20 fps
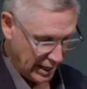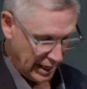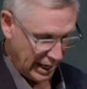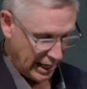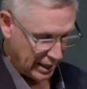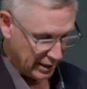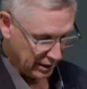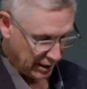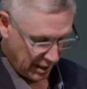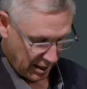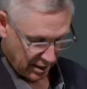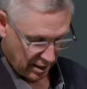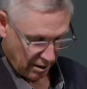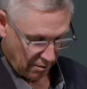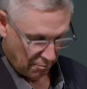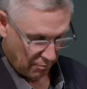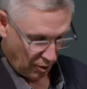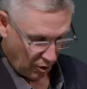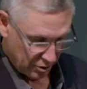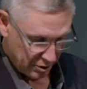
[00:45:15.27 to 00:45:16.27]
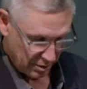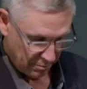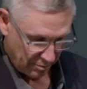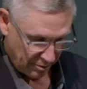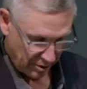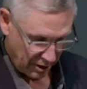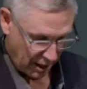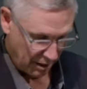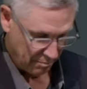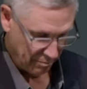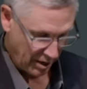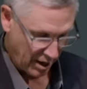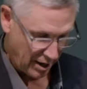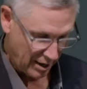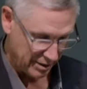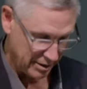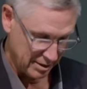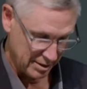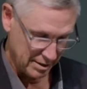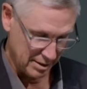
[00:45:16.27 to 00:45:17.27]
and laying out multiple
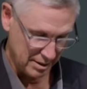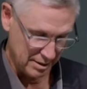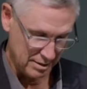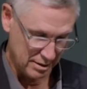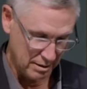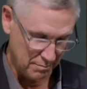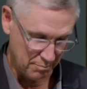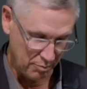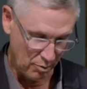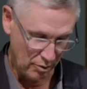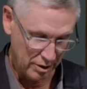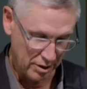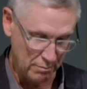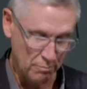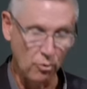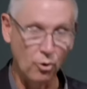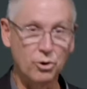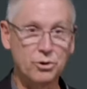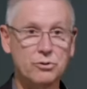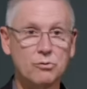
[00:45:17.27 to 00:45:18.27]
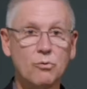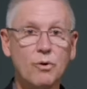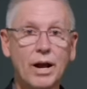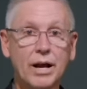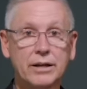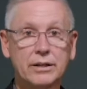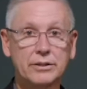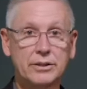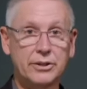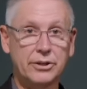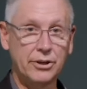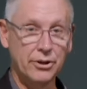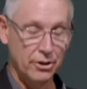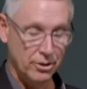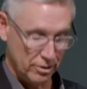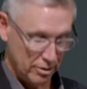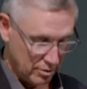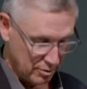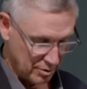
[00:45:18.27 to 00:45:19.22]
hypotheses that pointed more directly to